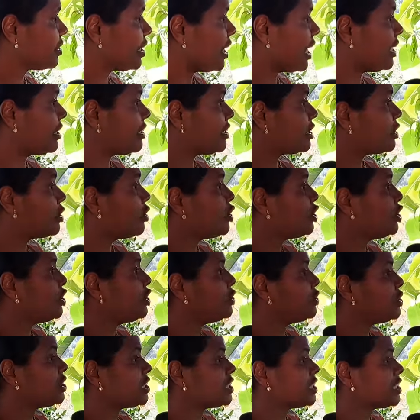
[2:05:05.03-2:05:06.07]
And the good
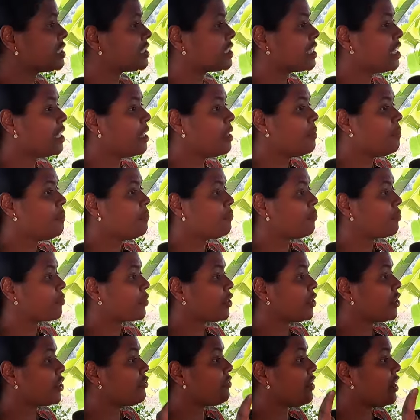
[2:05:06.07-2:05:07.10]
news is,
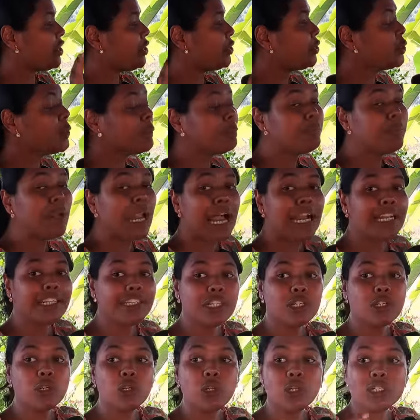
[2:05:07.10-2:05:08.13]
when you plant the
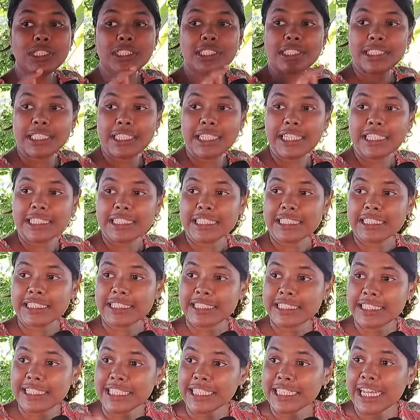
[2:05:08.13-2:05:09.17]
good seed, the
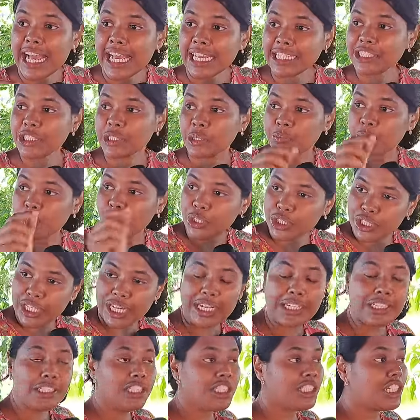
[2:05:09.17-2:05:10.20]
seed has the
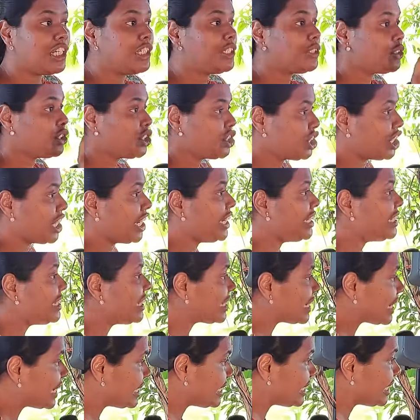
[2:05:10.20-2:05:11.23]
potential to change the
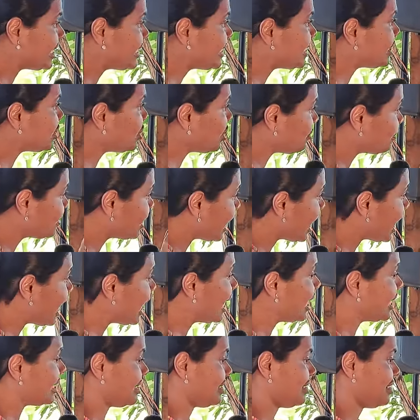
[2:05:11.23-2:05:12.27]
condition of the
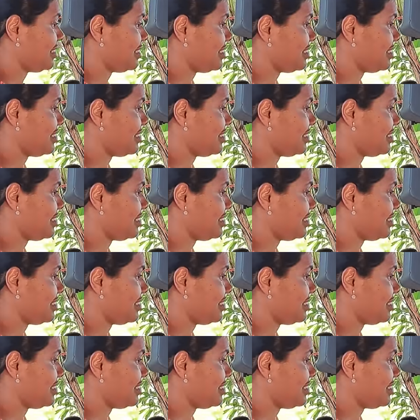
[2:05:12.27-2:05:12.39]
heart.